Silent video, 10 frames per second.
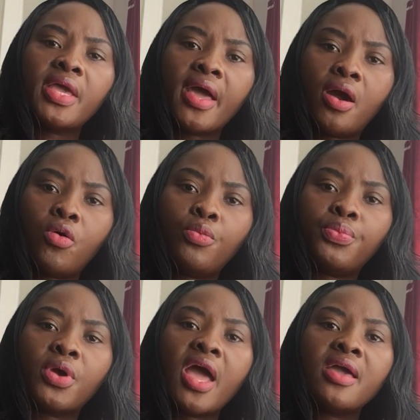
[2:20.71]
help
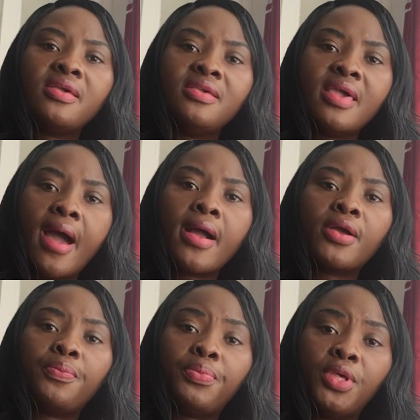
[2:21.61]

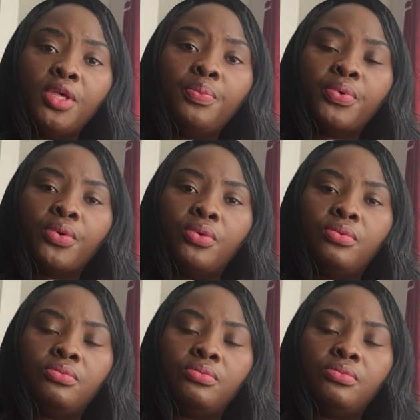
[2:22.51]
young people